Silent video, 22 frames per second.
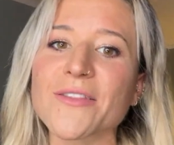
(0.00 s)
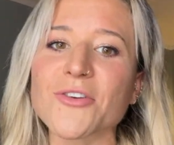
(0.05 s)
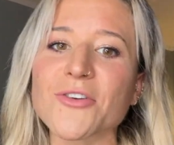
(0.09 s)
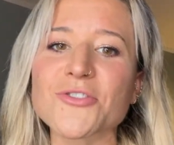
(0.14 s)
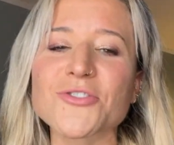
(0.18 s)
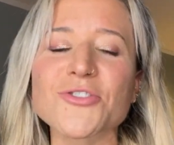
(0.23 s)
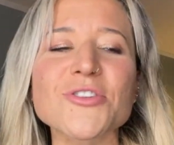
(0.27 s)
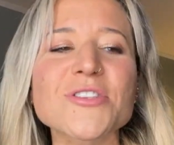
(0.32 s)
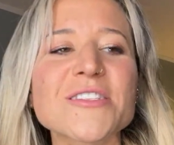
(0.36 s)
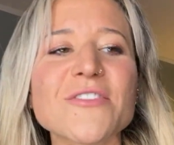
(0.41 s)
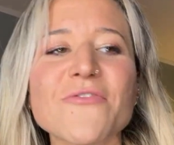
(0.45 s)

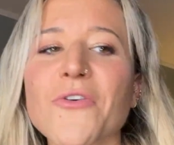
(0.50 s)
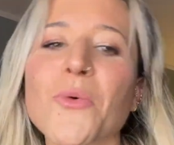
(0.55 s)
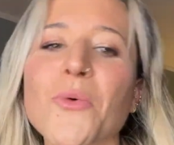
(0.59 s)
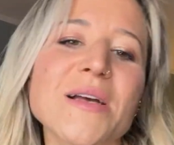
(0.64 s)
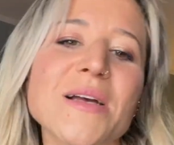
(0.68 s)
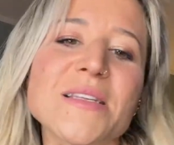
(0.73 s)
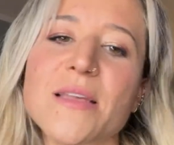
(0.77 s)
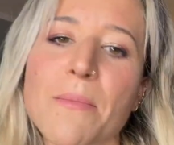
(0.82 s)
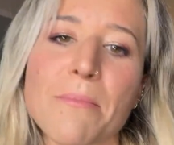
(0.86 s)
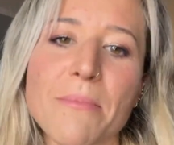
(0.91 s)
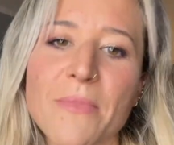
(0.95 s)
There's just different
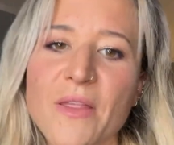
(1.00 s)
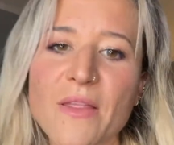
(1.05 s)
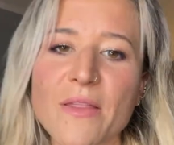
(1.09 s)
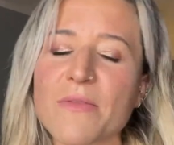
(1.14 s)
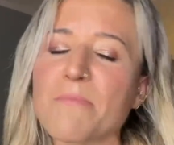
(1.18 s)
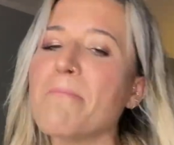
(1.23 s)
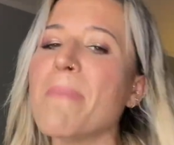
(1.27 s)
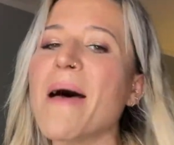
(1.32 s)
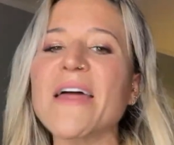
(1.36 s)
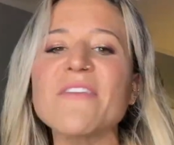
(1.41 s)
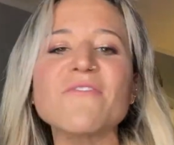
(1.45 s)
ways that
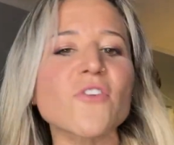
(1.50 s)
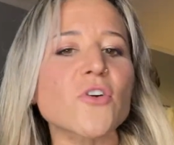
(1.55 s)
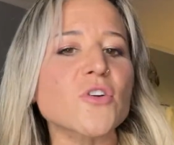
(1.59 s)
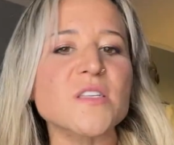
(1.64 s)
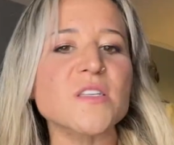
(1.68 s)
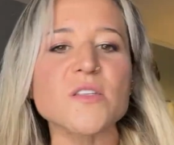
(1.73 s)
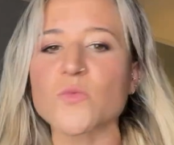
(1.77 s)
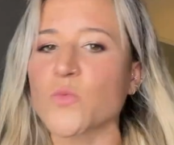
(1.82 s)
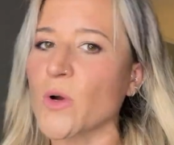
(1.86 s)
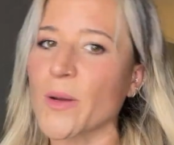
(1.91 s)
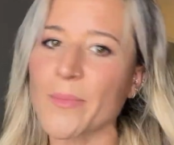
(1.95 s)
men
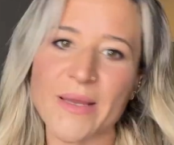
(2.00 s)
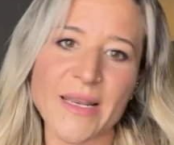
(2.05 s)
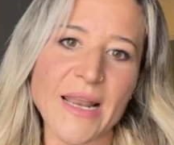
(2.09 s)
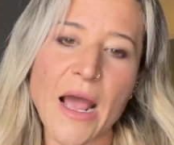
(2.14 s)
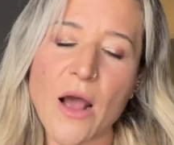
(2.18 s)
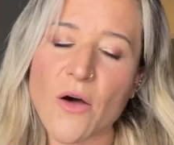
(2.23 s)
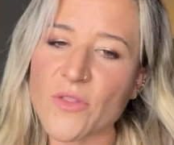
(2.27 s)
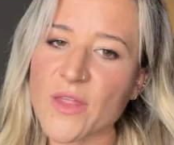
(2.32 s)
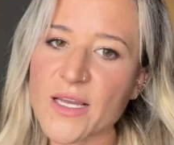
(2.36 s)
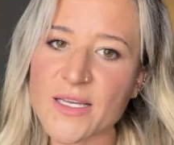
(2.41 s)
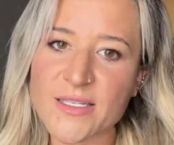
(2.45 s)
versus women,
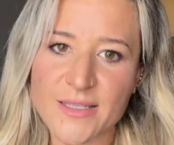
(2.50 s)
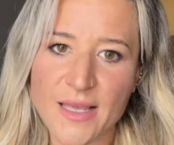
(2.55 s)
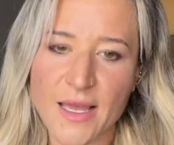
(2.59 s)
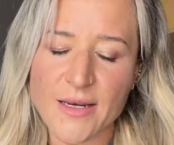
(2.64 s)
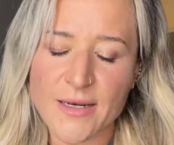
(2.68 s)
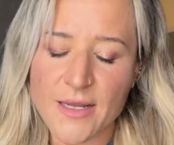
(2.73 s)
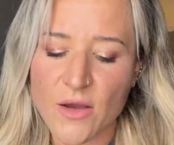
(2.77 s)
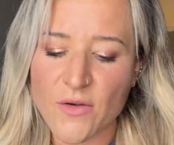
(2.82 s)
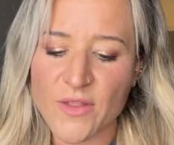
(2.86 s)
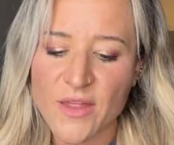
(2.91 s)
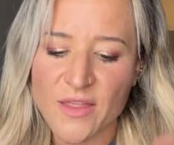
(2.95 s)
how they
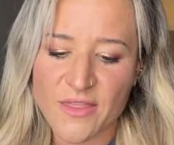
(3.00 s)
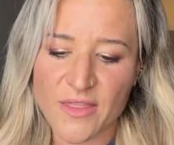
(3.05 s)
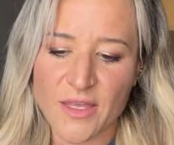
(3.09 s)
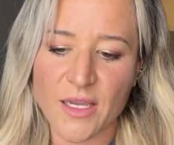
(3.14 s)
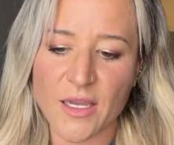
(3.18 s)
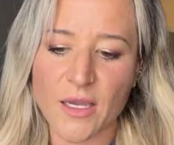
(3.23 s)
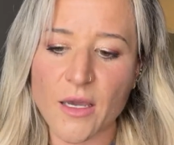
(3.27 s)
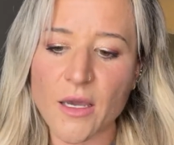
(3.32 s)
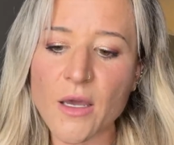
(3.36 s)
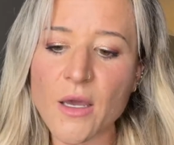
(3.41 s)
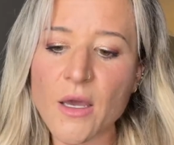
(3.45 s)
ascend, how they
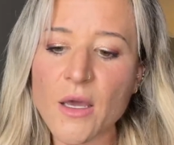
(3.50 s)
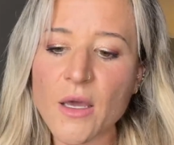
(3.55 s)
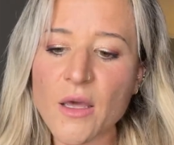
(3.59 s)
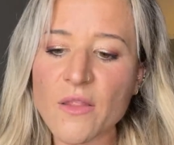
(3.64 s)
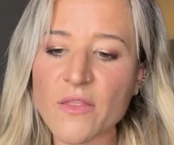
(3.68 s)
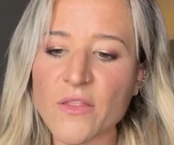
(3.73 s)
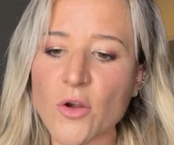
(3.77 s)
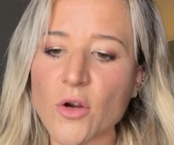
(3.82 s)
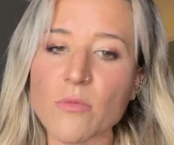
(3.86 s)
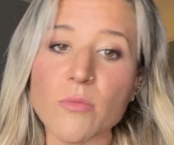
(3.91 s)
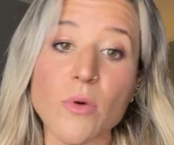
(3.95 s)
think,
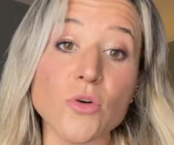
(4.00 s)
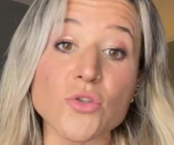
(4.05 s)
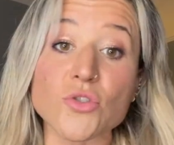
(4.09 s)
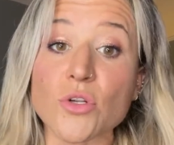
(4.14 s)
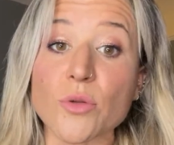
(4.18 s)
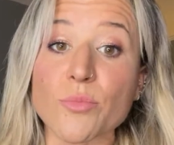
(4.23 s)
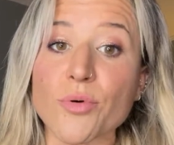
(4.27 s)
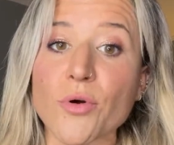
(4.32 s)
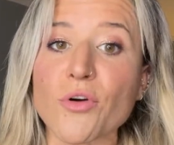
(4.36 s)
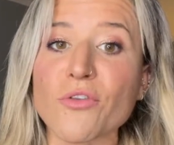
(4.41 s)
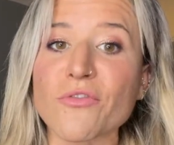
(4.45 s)
their
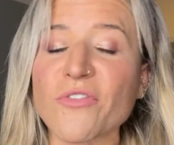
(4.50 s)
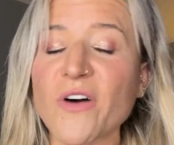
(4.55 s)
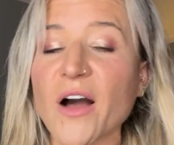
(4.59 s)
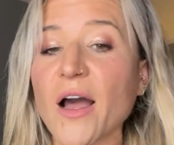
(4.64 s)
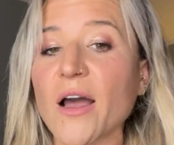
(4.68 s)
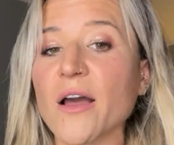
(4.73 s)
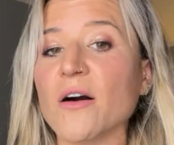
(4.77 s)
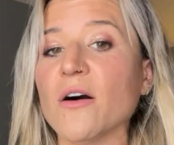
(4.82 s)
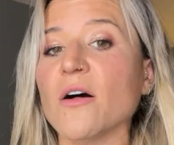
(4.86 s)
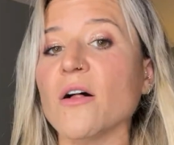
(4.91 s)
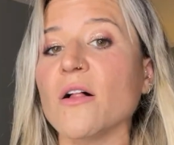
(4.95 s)
emotional
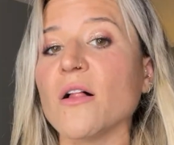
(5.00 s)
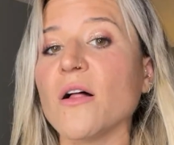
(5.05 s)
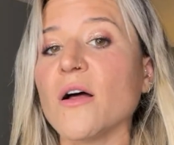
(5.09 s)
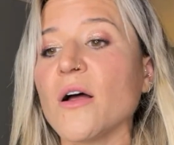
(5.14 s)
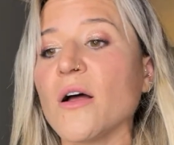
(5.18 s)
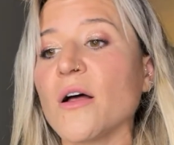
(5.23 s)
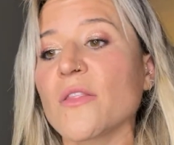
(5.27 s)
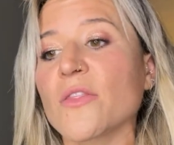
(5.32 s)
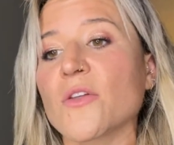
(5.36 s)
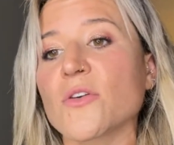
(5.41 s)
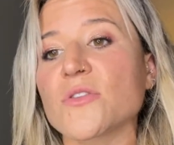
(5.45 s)
profile,
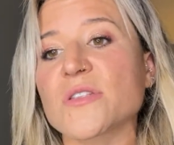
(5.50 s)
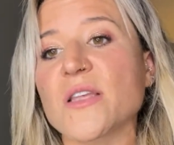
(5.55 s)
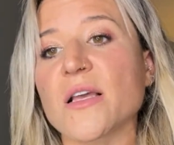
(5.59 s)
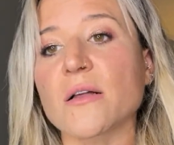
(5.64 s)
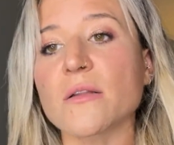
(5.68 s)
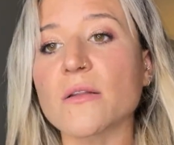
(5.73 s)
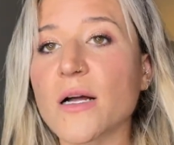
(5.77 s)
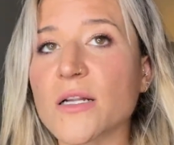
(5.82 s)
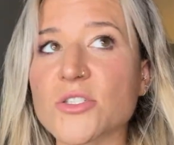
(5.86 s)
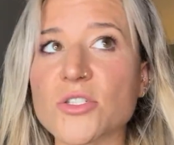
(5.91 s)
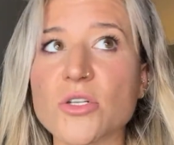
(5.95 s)
their
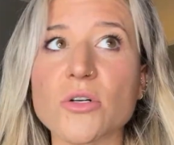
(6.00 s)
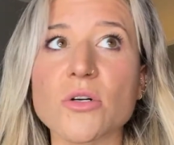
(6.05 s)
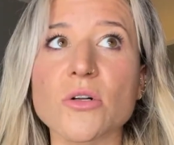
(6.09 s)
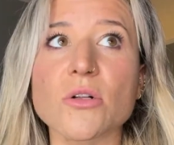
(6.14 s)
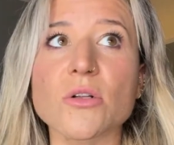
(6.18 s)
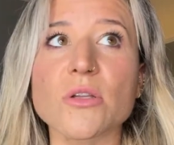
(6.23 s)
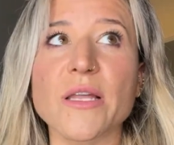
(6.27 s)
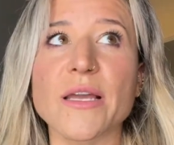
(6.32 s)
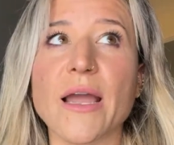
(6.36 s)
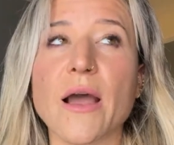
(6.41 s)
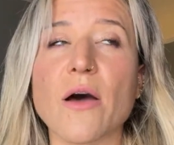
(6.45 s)

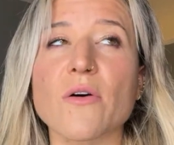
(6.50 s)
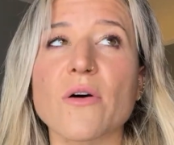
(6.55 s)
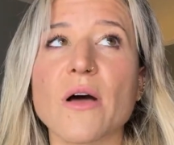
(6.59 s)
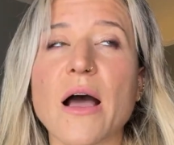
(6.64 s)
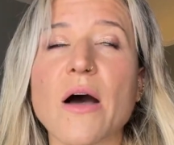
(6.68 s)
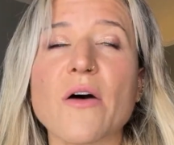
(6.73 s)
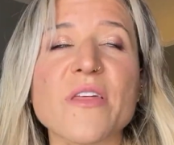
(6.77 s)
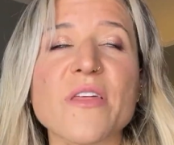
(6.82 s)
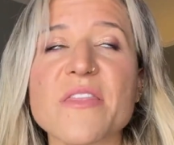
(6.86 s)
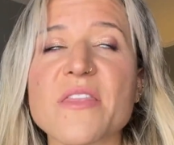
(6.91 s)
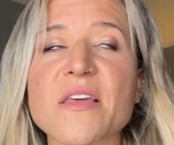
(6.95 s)
psychological, like
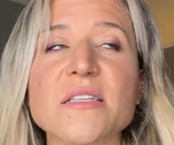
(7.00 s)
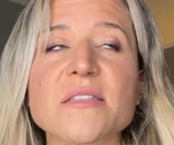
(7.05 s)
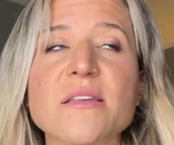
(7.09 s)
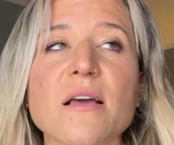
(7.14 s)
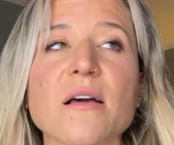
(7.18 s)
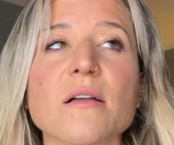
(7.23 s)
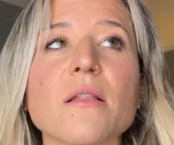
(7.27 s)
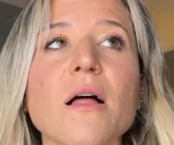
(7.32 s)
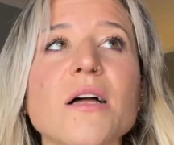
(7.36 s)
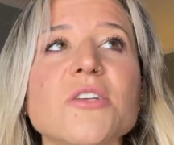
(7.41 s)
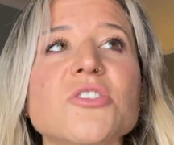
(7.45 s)
how they think
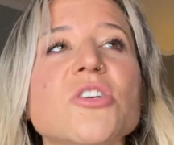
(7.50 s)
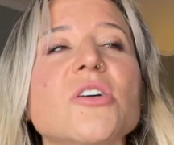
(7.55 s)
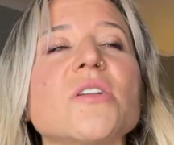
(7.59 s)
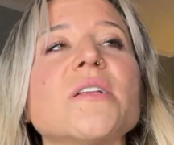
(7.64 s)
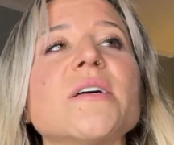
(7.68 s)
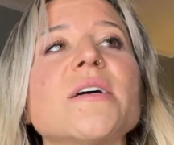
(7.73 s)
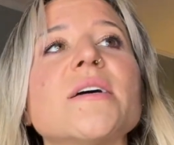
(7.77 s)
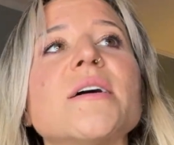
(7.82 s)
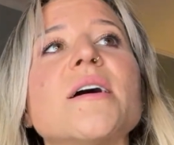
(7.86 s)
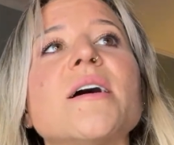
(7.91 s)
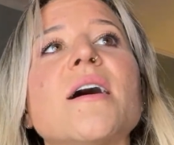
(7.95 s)

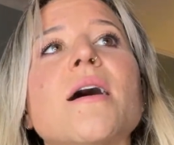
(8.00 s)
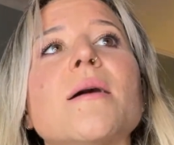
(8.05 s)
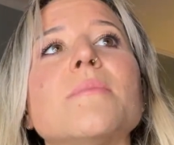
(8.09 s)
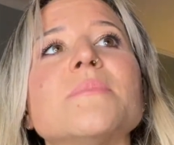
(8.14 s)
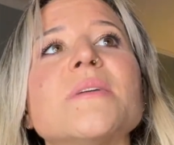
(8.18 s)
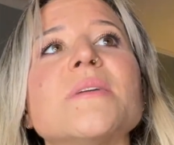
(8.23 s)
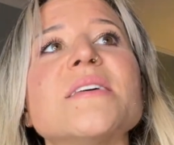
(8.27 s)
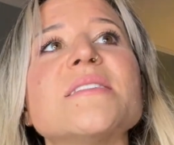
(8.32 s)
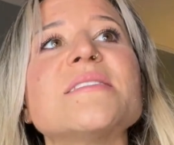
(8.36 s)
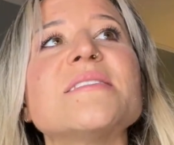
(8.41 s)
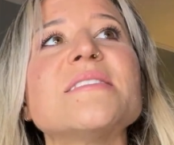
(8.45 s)
psychologically
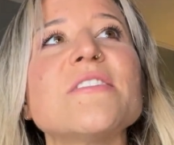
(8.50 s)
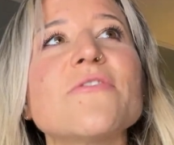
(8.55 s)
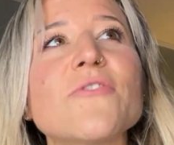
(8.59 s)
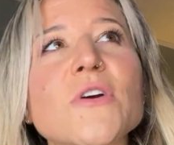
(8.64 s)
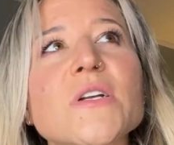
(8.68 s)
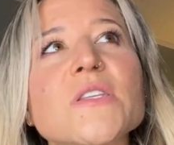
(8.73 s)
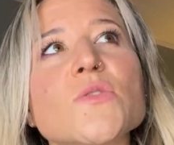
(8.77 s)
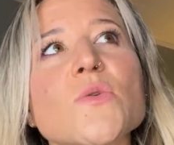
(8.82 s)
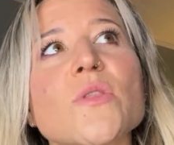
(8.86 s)
is different.